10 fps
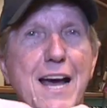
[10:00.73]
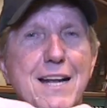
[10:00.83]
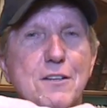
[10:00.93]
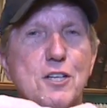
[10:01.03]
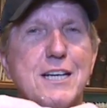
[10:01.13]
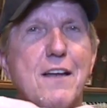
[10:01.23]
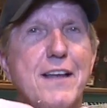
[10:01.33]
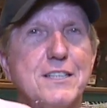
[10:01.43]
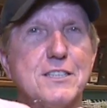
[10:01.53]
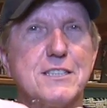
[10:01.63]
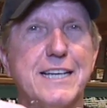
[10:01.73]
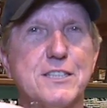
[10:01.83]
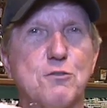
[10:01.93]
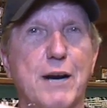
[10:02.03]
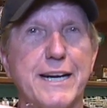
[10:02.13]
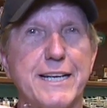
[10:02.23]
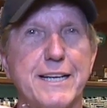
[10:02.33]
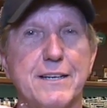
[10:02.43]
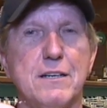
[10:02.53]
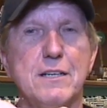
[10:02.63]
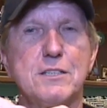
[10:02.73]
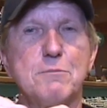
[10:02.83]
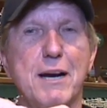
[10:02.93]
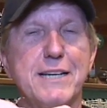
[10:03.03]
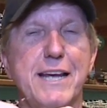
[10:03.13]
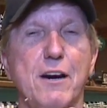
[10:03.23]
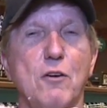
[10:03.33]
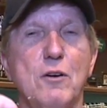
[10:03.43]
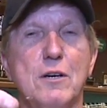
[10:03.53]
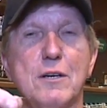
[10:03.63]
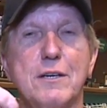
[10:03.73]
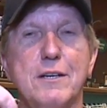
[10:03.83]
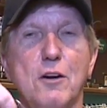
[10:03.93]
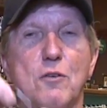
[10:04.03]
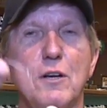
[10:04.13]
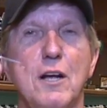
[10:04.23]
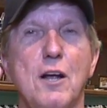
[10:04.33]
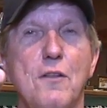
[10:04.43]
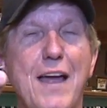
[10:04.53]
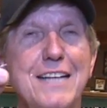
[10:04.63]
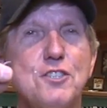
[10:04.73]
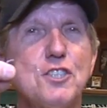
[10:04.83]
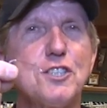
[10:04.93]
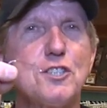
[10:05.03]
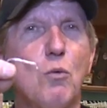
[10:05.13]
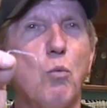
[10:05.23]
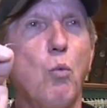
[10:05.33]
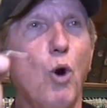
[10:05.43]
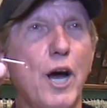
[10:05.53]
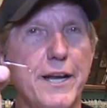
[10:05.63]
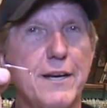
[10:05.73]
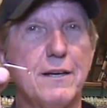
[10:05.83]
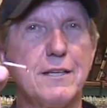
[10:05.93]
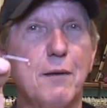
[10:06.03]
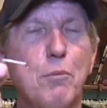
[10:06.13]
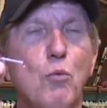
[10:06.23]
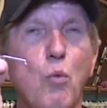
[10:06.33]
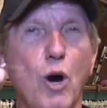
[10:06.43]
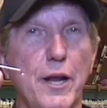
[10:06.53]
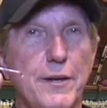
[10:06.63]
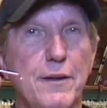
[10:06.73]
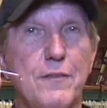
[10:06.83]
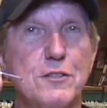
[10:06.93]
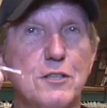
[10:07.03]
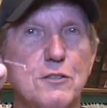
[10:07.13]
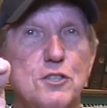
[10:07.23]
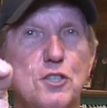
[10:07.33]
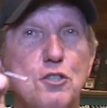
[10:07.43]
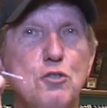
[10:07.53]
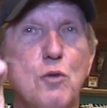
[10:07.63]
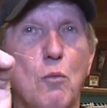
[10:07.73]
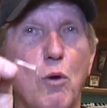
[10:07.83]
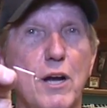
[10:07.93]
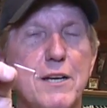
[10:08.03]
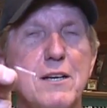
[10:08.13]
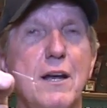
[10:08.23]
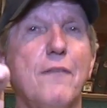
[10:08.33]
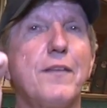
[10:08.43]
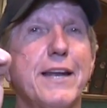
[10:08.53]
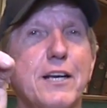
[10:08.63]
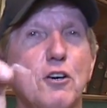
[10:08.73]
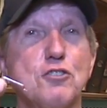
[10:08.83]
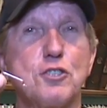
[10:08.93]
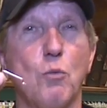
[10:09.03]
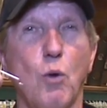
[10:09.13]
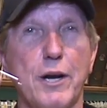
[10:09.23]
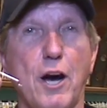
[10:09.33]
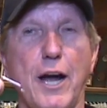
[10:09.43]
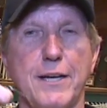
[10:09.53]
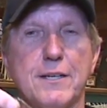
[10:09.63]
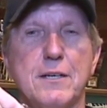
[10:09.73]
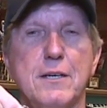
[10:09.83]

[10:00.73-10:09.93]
that, look how that just digs right in to my nail, you know. That's just the one, number one. There's a two, a one, then it goes to one aught.